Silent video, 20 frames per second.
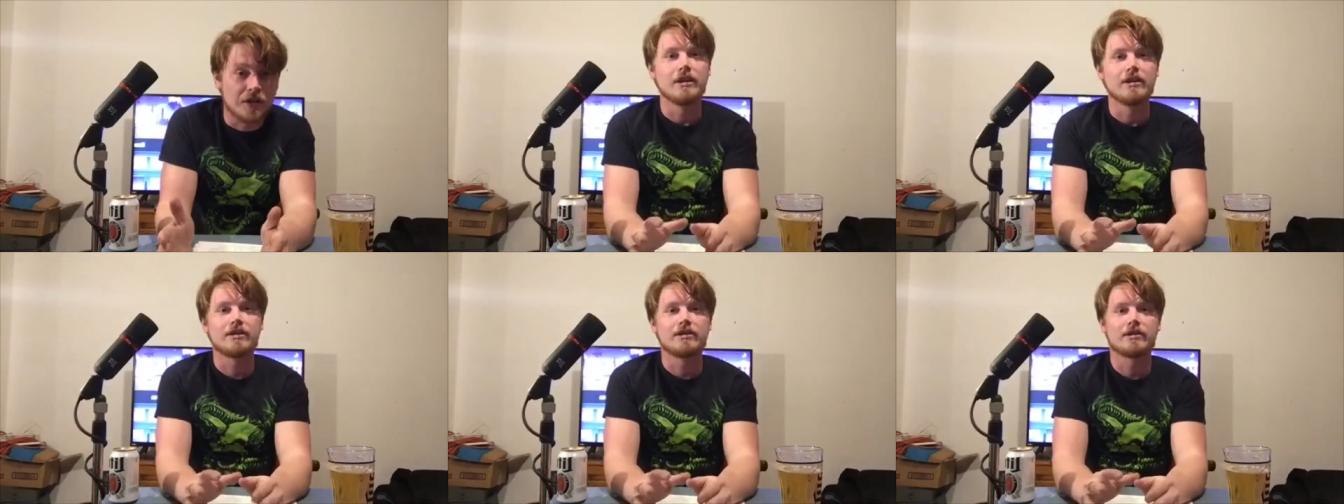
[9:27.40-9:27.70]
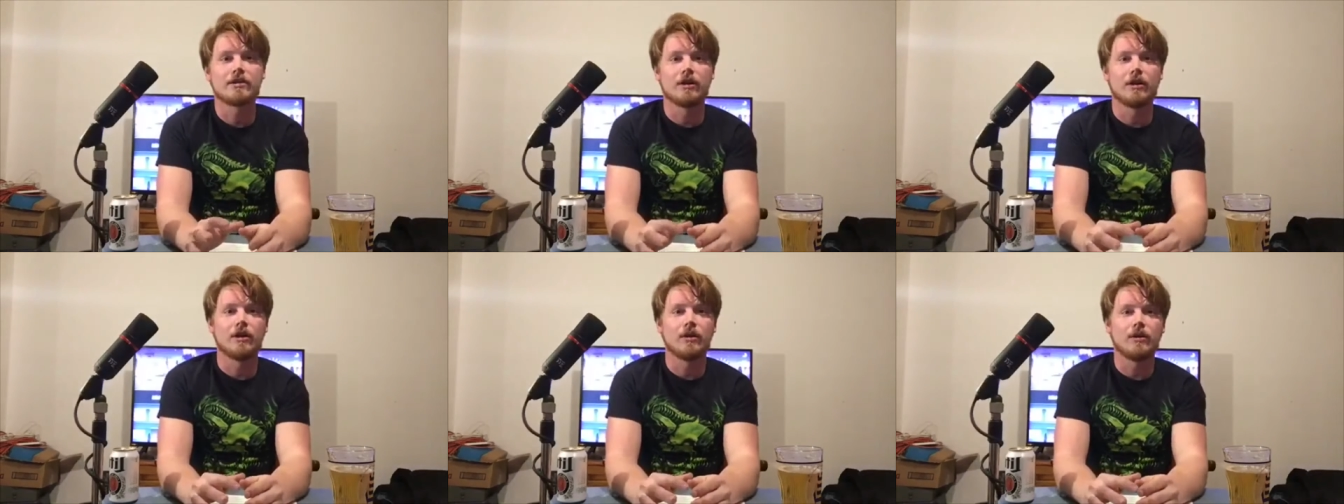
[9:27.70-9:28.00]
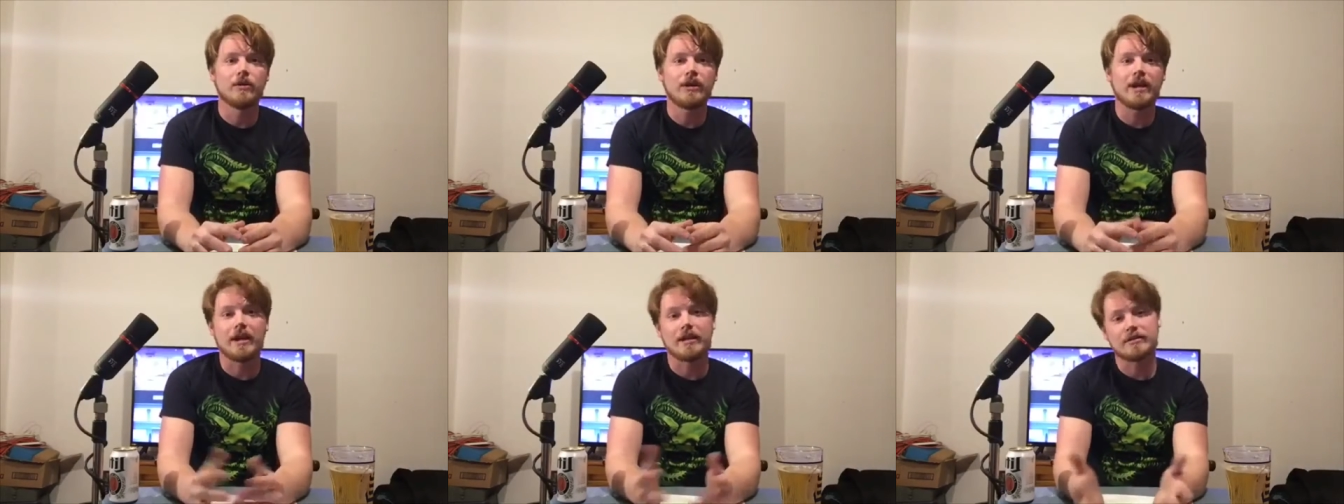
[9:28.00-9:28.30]

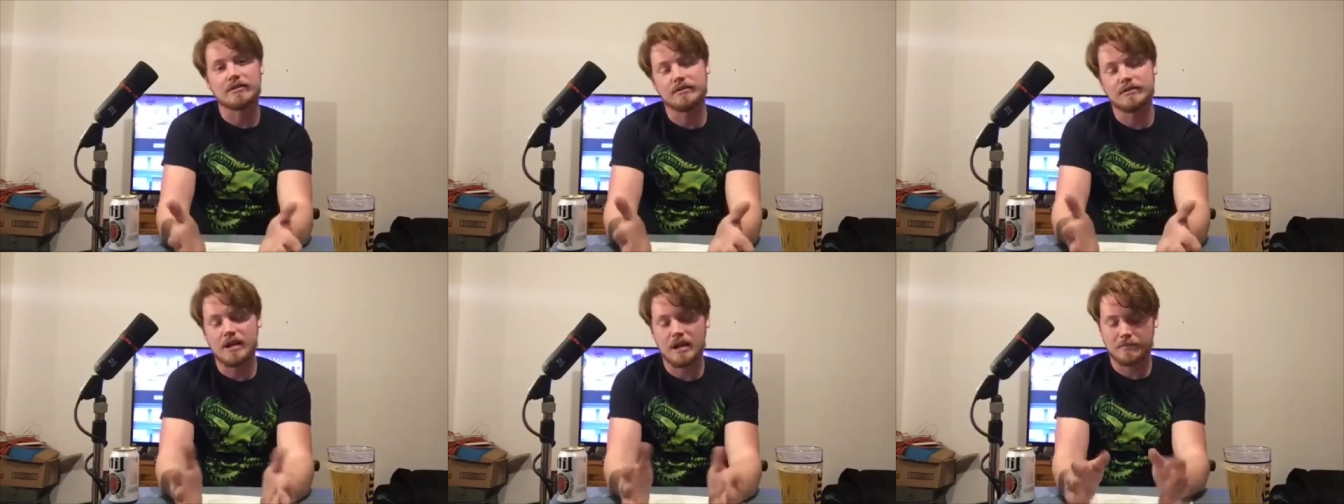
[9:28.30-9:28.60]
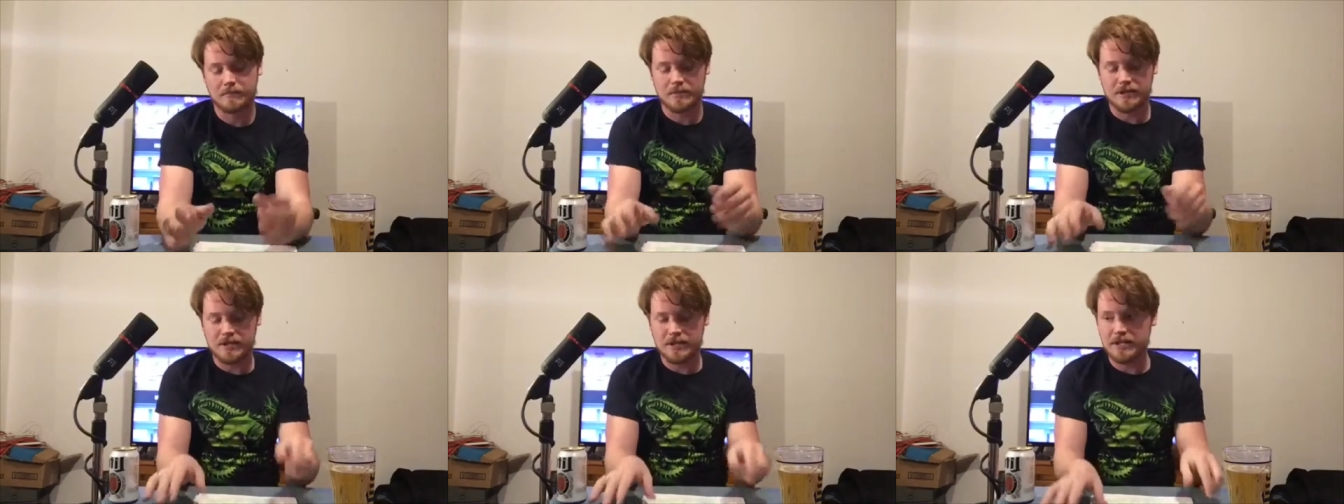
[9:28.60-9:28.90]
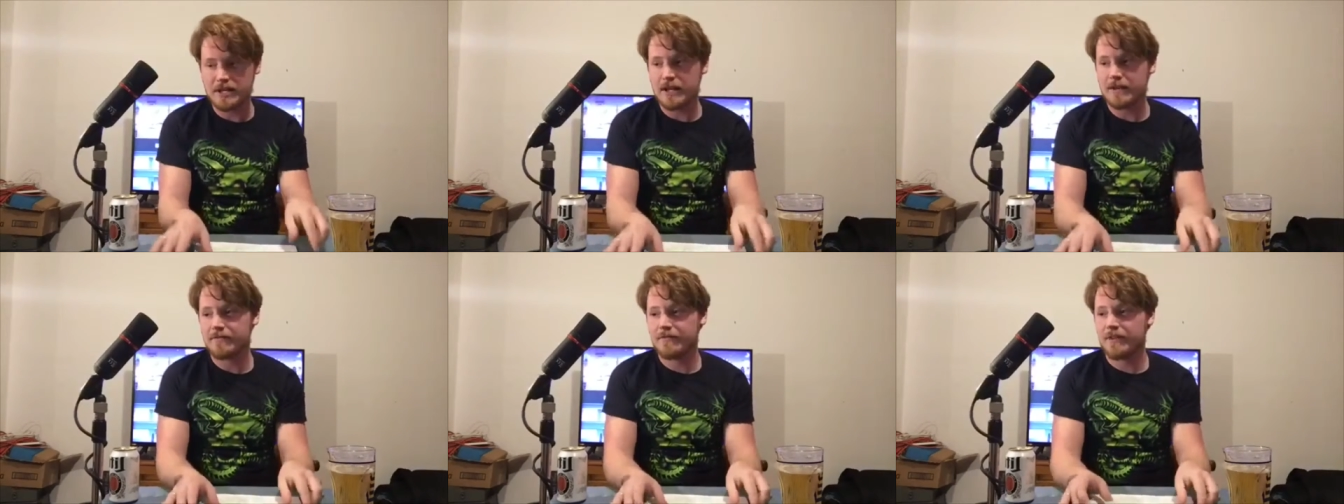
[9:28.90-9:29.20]
So Doc McGhee
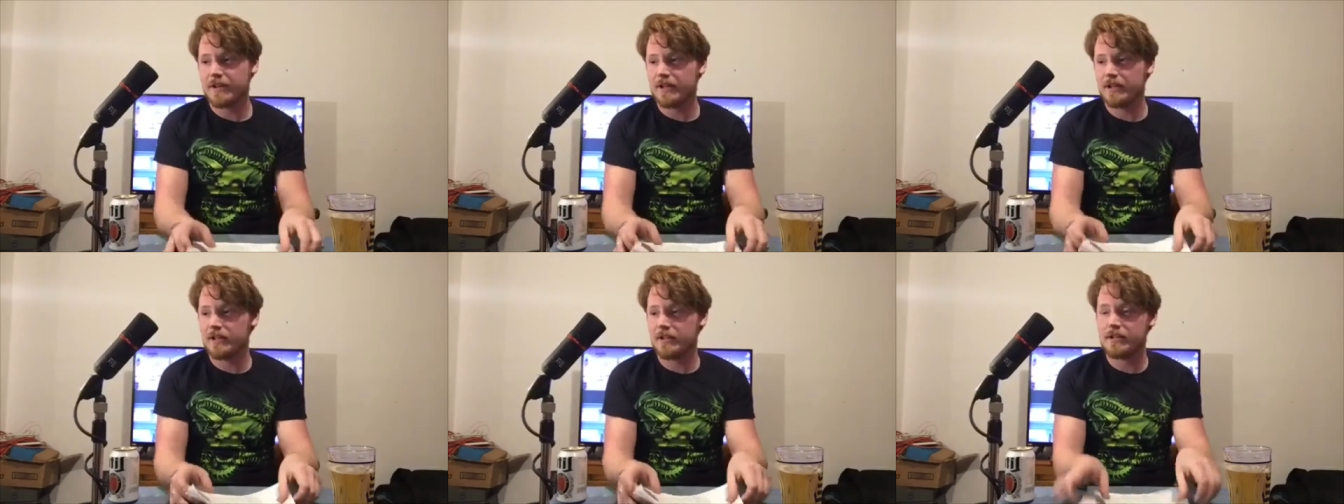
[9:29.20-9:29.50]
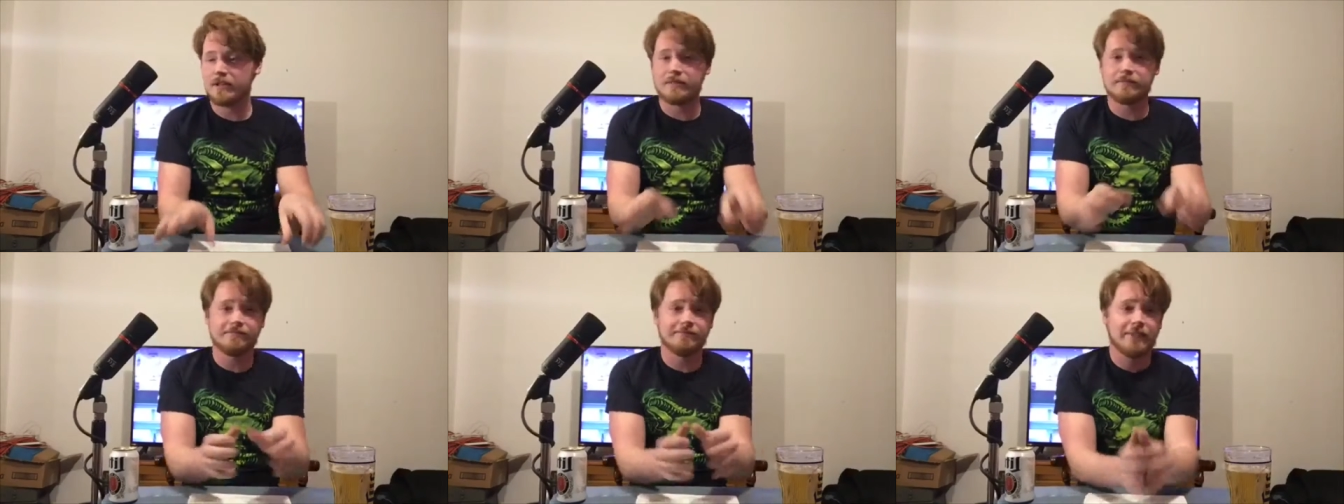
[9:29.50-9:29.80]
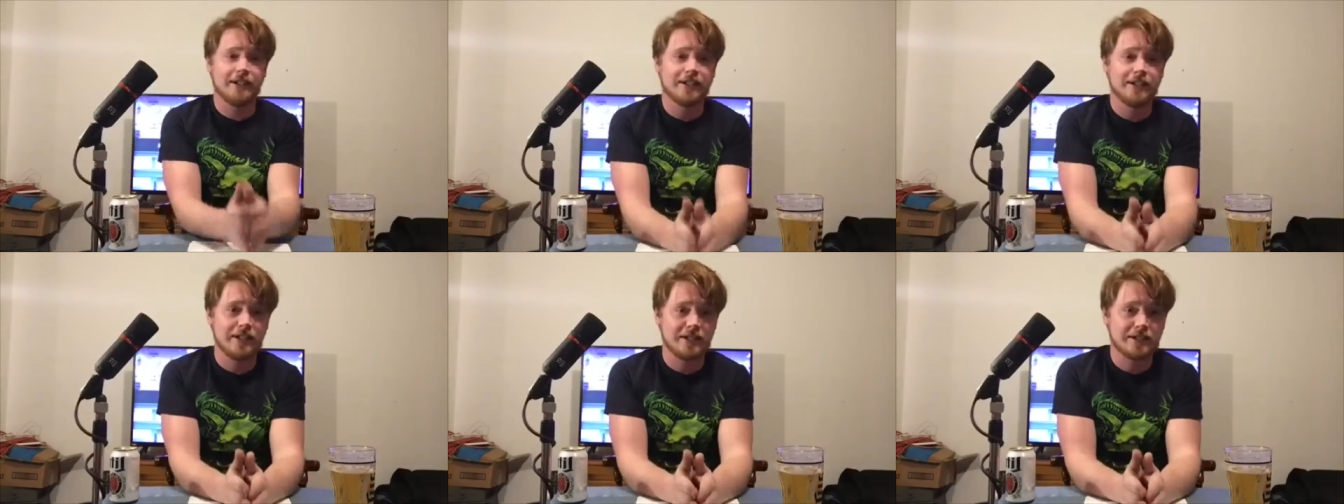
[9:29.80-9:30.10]
got fired, and
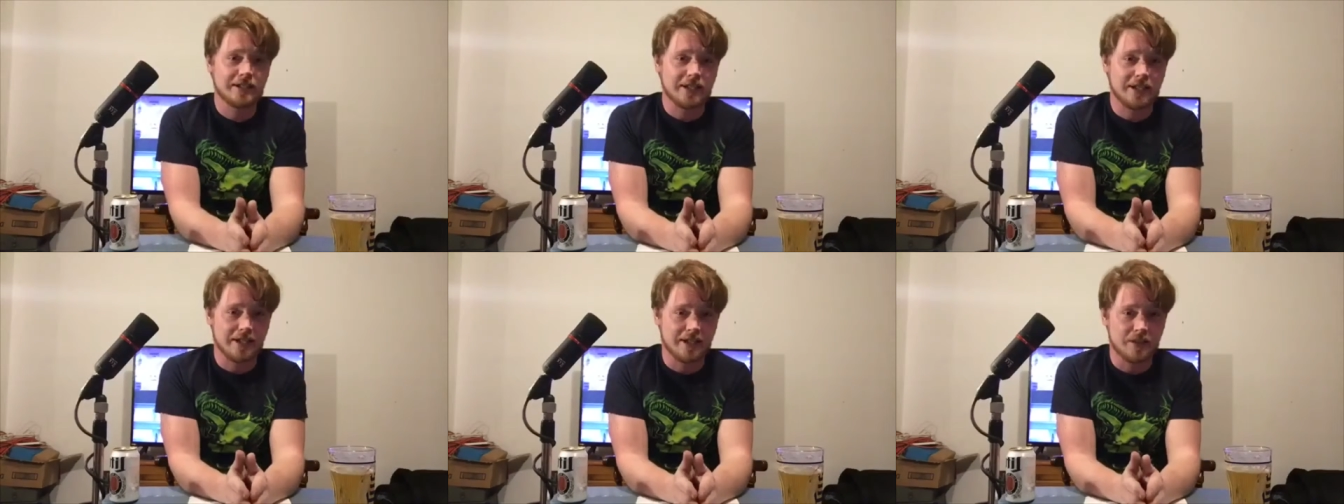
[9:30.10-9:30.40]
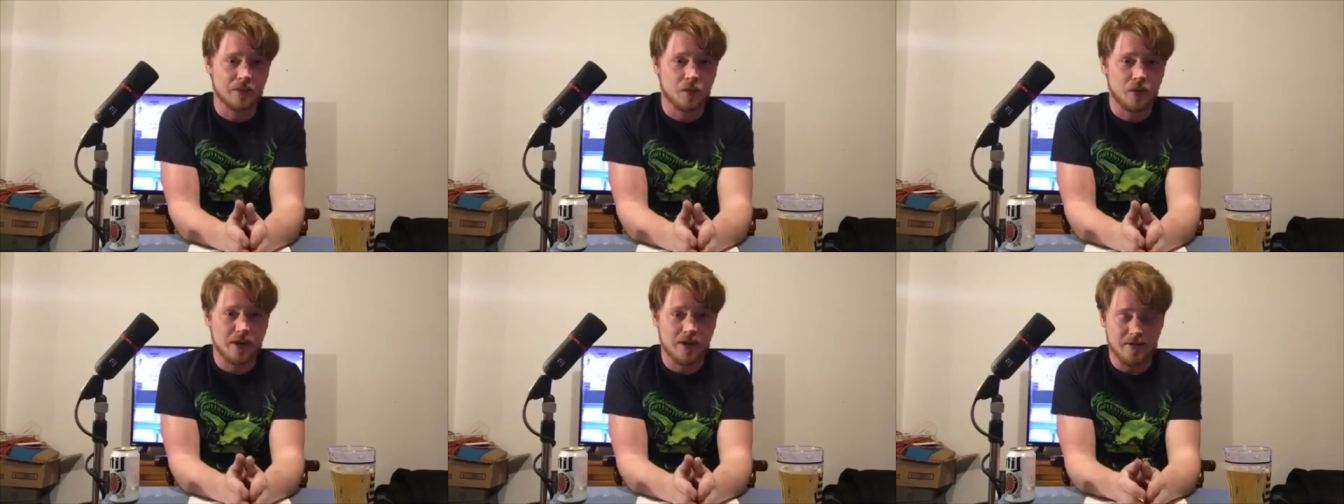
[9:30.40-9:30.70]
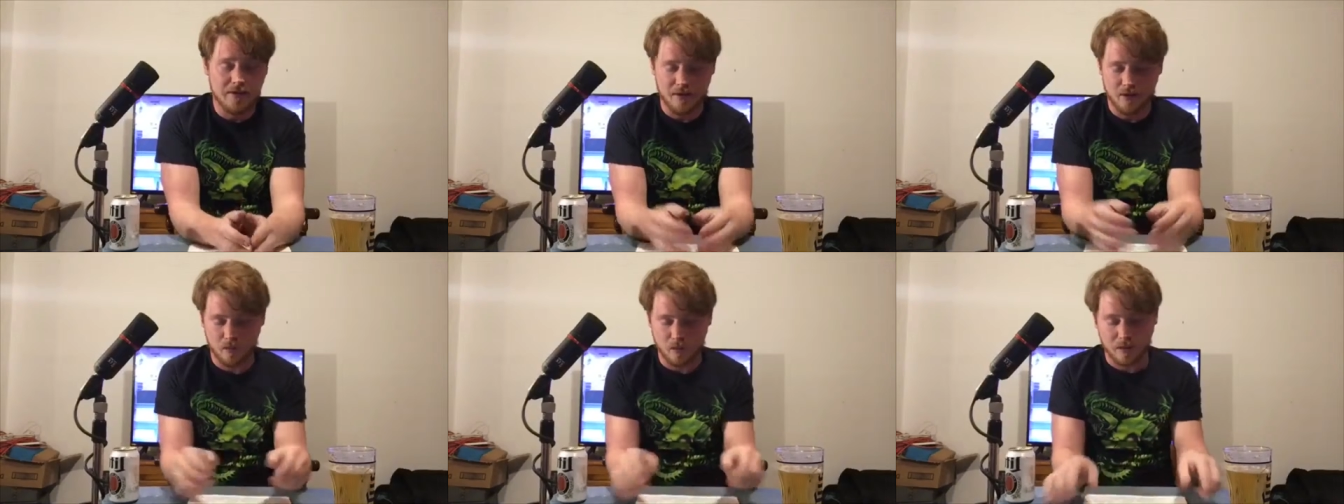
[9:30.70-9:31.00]
that's kind of the way
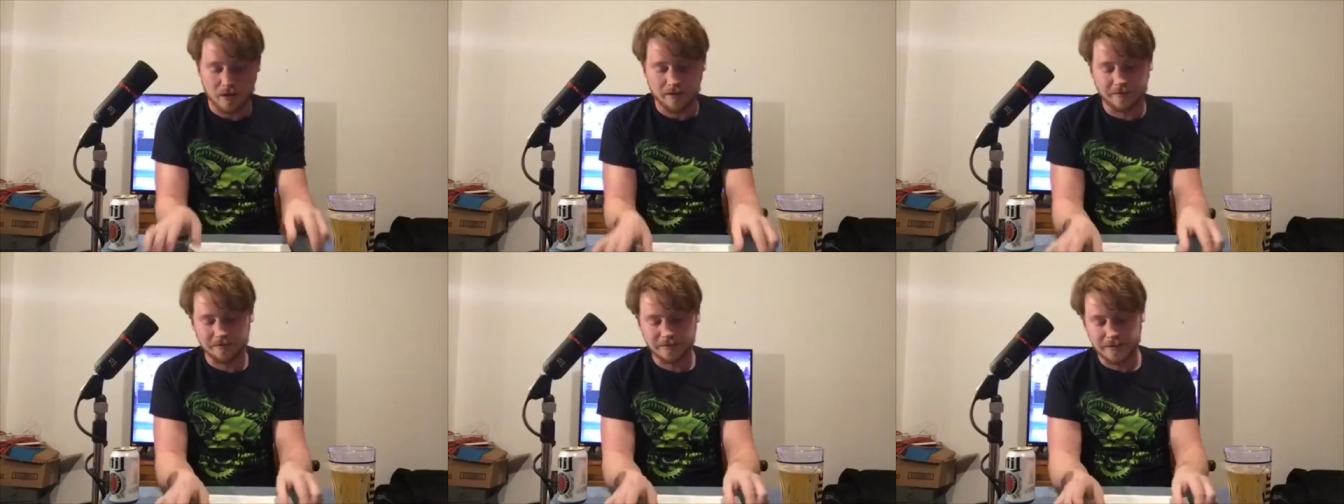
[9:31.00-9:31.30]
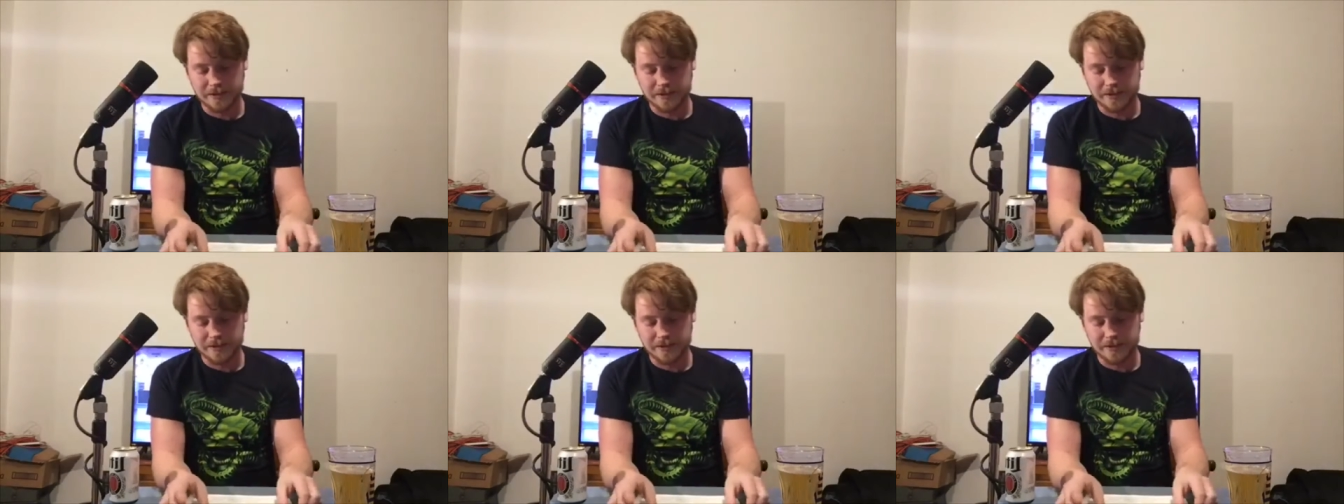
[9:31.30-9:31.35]
that it went.